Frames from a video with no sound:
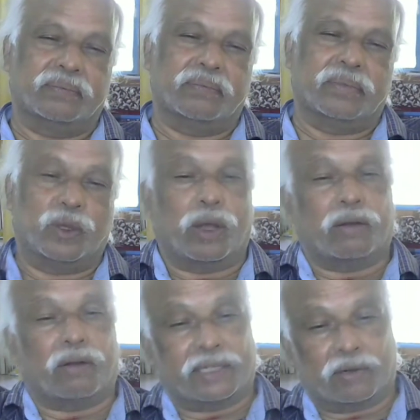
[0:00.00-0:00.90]
You have
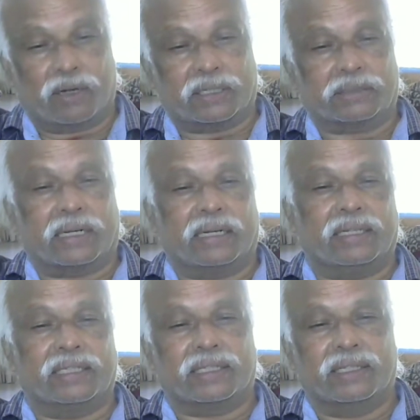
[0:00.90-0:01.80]
underwater
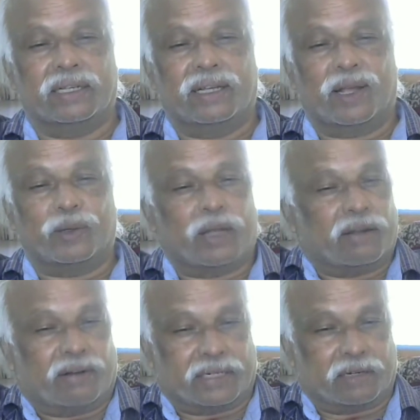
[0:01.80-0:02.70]
tunnels, you
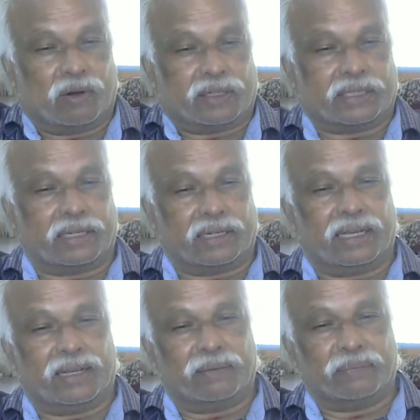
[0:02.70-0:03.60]
have underwater